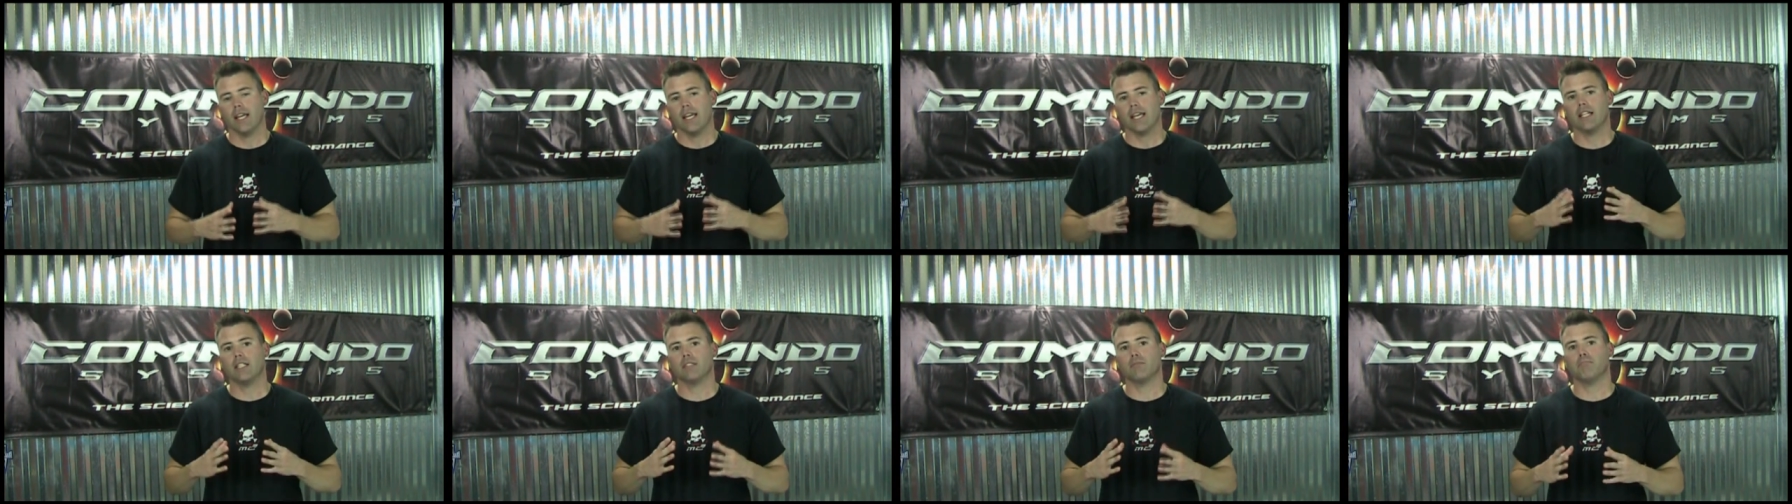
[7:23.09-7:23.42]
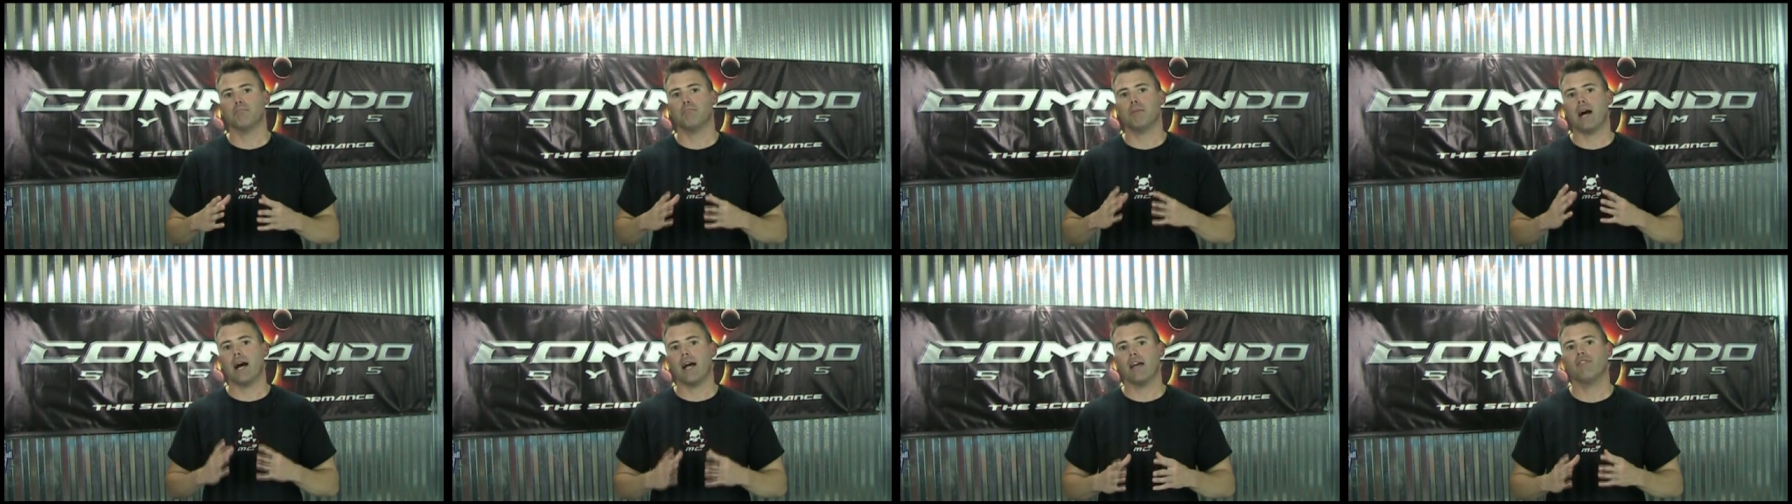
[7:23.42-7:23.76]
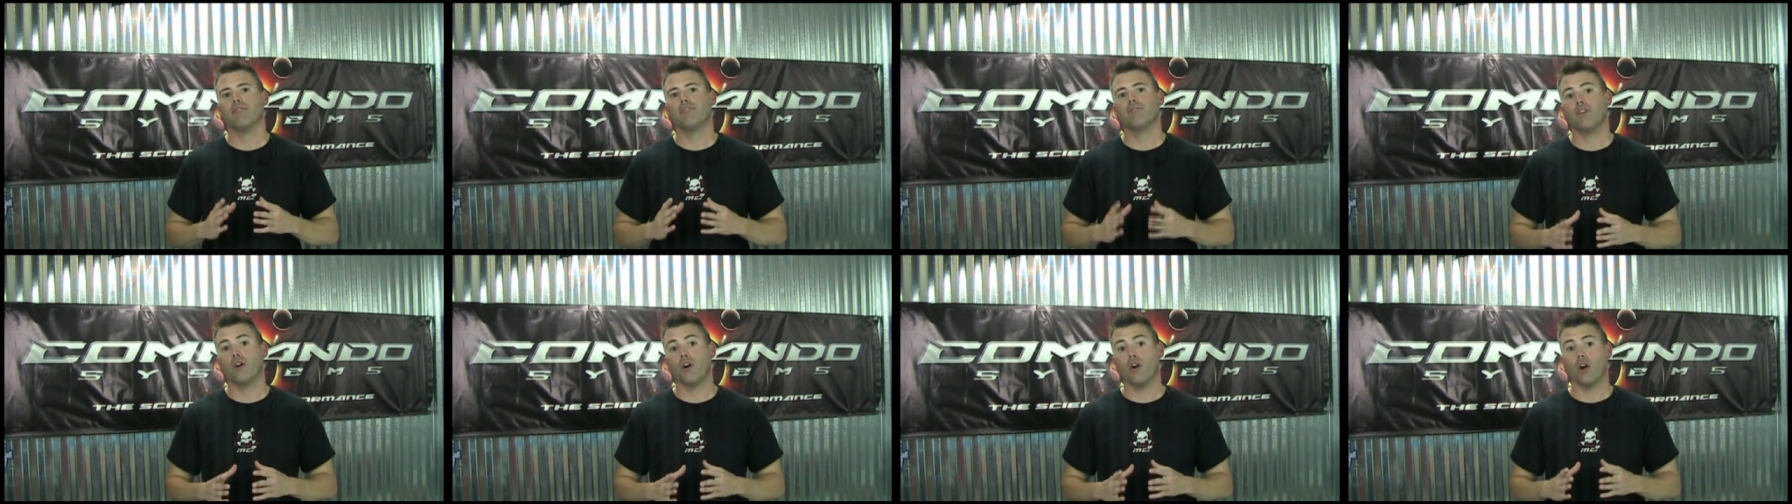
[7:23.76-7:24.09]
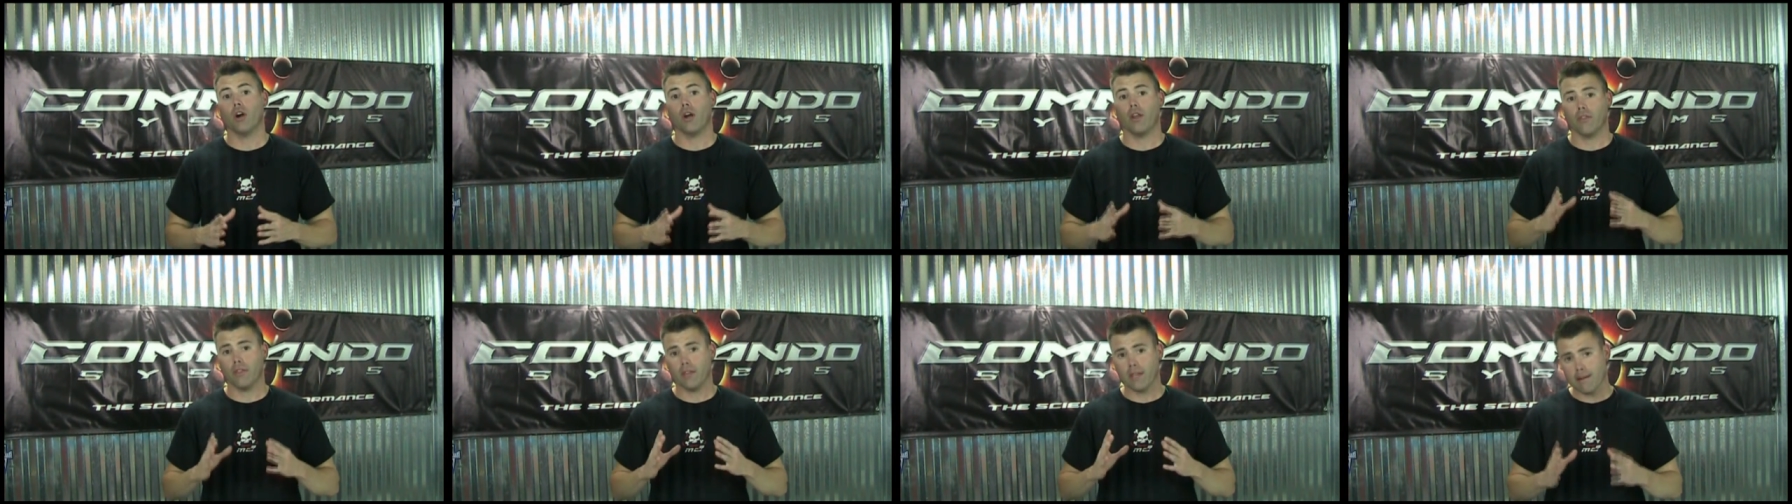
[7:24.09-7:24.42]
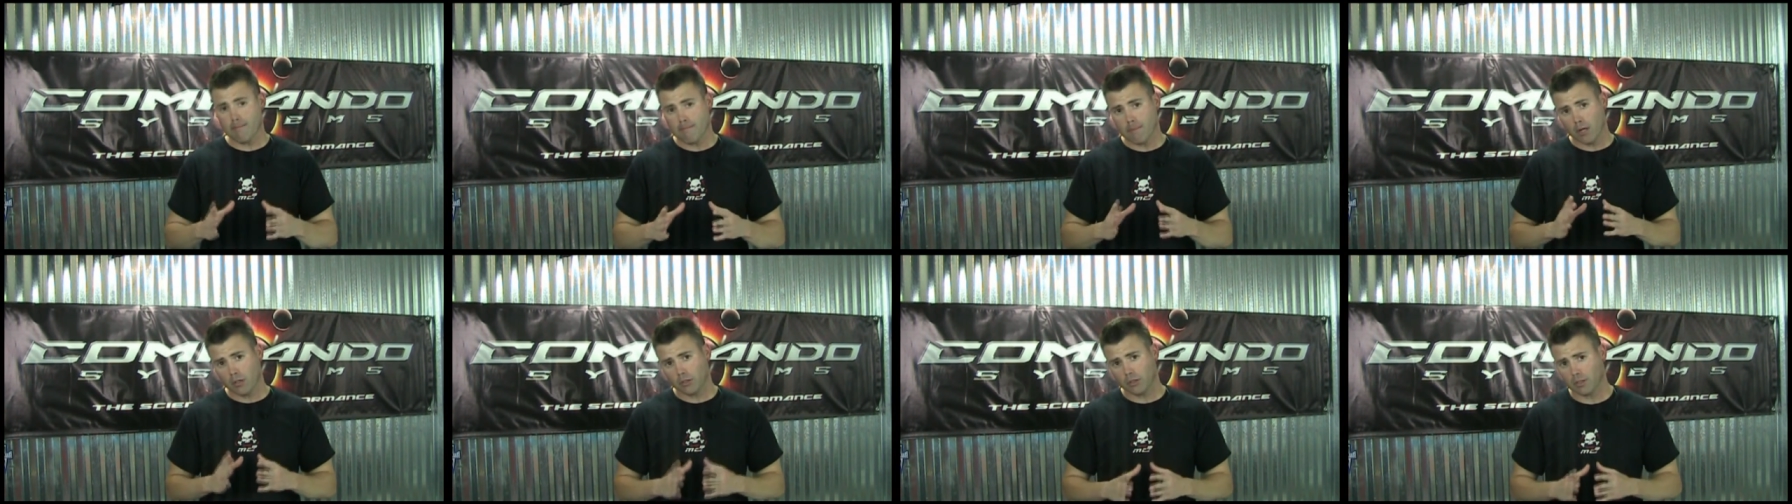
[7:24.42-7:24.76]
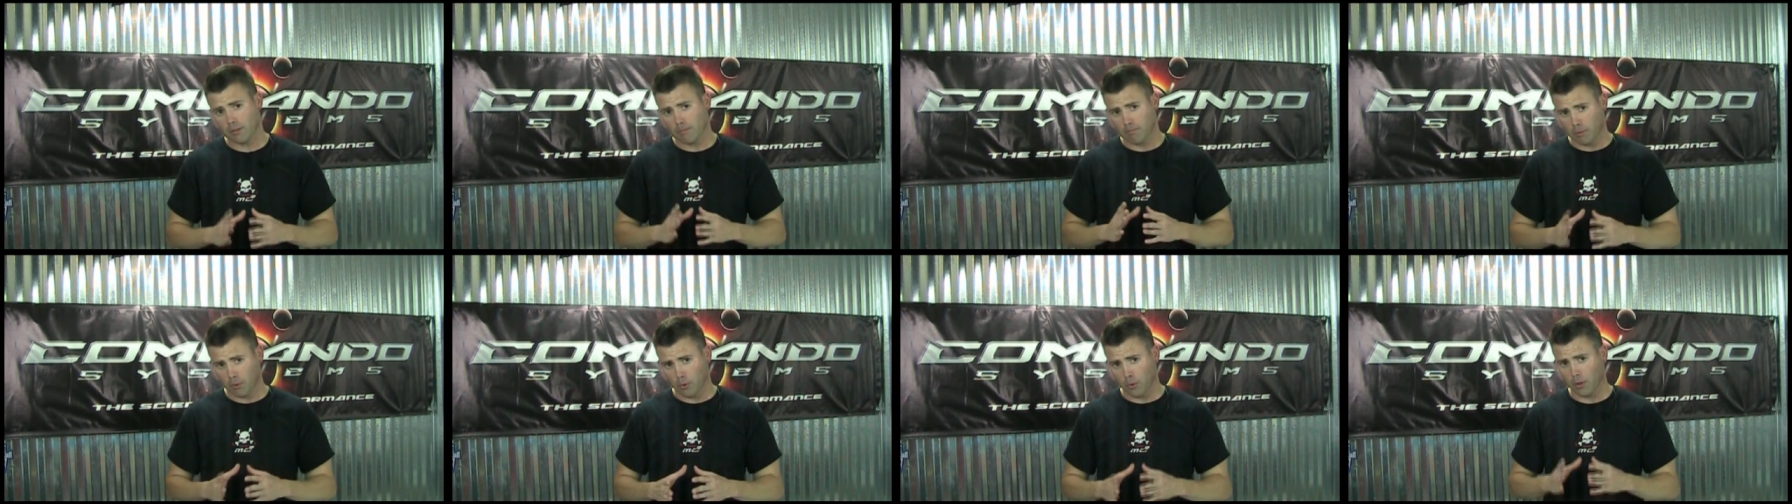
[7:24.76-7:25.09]
is by far the most
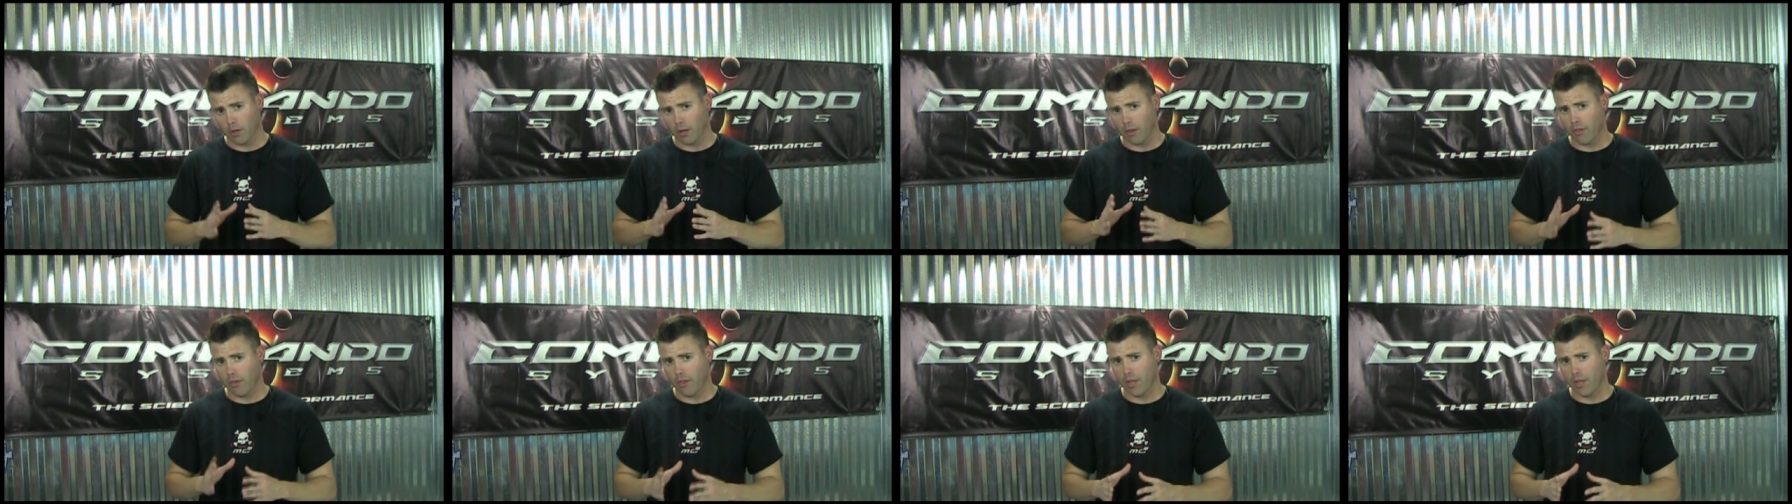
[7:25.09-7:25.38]
important